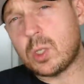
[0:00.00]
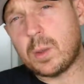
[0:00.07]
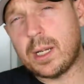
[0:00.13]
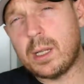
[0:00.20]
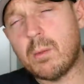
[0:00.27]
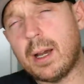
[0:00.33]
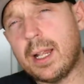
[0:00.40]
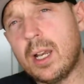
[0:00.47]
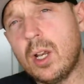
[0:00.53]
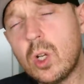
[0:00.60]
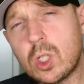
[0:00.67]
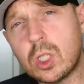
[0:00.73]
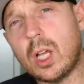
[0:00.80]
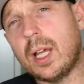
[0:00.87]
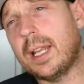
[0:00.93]
twenty-one
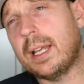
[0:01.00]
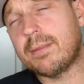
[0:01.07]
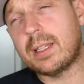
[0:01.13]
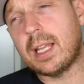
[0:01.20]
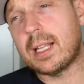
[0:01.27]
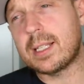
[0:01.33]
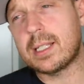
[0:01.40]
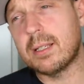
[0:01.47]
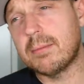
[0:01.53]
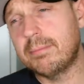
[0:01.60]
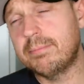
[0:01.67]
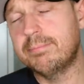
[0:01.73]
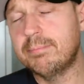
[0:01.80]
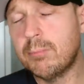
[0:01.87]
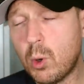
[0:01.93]
looks like they've done some
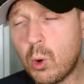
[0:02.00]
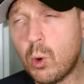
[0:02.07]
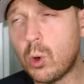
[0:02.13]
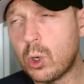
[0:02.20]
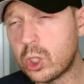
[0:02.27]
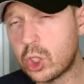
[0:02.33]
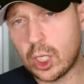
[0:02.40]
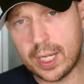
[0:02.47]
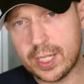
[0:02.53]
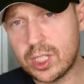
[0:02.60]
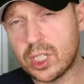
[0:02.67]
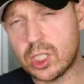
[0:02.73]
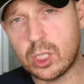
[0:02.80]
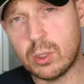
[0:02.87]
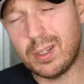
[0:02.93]
more
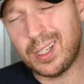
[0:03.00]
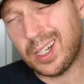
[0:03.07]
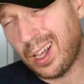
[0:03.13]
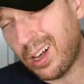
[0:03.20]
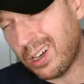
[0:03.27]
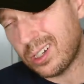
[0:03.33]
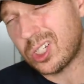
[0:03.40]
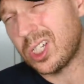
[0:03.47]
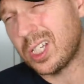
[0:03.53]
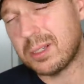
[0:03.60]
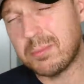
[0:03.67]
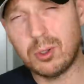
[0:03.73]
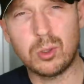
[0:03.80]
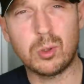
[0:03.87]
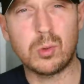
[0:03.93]
changes to it. Last year's
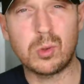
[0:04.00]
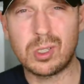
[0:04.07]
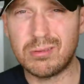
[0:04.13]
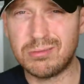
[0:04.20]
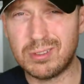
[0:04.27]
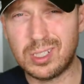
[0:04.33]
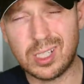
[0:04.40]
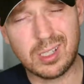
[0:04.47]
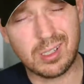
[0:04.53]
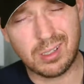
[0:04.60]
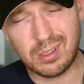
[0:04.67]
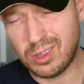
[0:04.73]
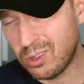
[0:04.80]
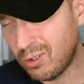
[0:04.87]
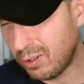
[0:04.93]
model was just
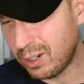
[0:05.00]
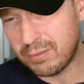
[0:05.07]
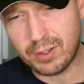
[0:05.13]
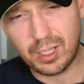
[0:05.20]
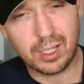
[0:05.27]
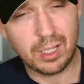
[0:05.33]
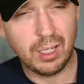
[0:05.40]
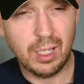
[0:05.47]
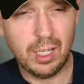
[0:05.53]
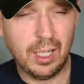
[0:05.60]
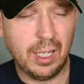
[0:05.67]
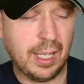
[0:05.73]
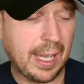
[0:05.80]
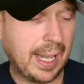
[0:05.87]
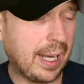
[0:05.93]
a non-event.
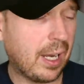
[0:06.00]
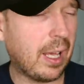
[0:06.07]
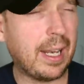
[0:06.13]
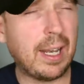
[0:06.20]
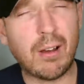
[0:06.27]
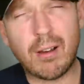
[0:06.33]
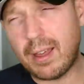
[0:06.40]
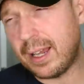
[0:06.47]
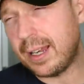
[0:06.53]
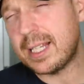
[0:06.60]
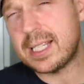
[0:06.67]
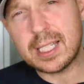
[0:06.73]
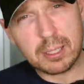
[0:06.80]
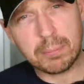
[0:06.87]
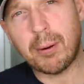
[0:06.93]
And and, I, and
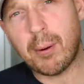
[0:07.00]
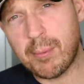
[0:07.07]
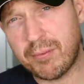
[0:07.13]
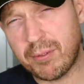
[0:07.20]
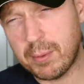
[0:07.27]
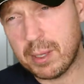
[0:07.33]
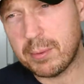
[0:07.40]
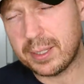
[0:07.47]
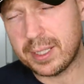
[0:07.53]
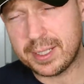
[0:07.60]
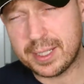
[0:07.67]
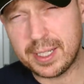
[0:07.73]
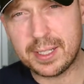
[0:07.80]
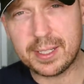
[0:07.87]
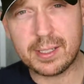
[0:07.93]
this is the problem for me with
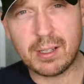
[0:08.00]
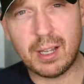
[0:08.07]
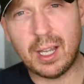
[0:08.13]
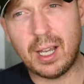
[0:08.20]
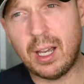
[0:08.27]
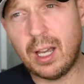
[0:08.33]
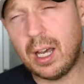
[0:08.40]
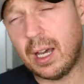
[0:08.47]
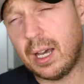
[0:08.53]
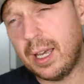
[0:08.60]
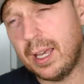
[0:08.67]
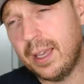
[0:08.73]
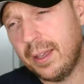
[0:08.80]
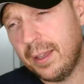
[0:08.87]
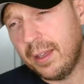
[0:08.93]
Adidas. I
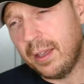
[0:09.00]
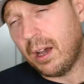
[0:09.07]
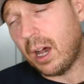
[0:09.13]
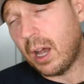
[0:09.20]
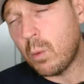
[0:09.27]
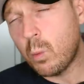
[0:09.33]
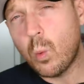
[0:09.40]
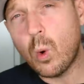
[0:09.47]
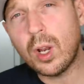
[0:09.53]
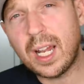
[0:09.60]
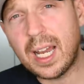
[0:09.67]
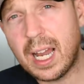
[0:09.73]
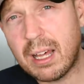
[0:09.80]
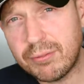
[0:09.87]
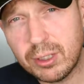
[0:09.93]
I, I want to
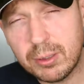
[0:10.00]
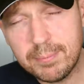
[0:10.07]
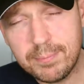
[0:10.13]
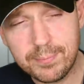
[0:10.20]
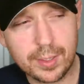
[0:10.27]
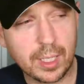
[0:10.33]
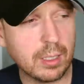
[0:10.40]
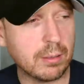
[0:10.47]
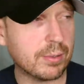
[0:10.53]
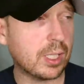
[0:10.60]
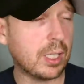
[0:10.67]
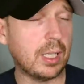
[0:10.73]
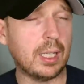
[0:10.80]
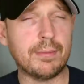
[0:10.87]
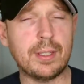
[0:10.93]
love them, and
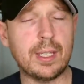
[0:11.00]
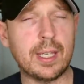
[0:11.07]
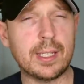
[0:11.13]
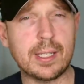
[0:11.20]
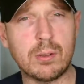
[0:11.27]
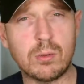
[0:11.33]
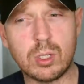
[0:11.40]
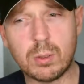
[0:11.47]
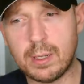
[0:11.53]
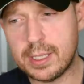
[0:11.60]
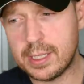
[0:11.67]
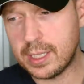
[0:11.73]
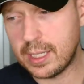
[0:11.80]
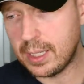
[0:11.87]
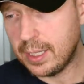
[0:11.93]
obviously I love the S L
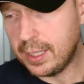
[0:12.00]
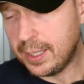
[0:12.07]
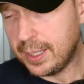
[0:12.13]
twenty.